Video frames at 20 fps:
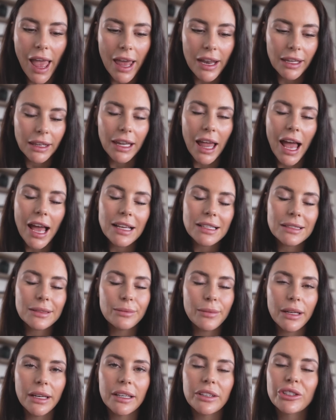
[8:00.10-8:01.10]
and last
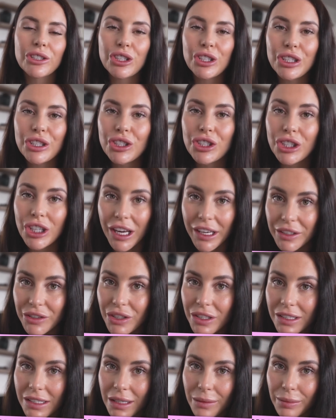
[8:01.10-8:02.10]
minute she
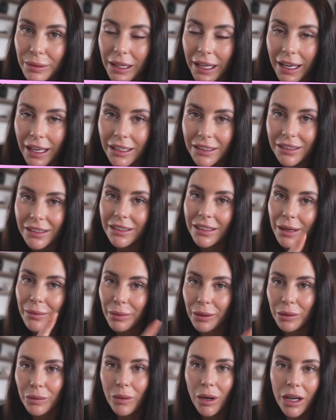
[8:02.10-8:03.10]
changes the plan,
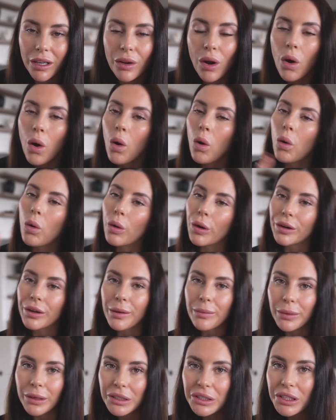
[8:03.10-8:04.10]
number one, or
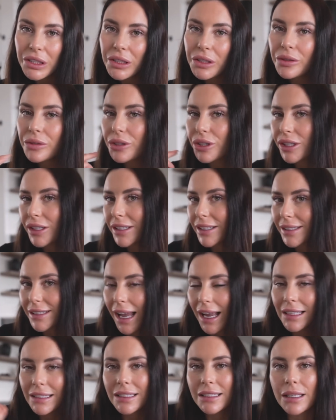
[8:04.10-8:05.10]
number two, she
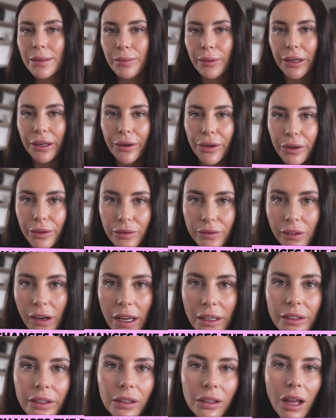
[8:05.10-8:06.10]
decides to bring her
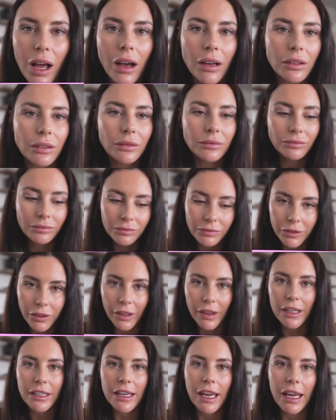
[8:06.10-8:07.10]
friend along for the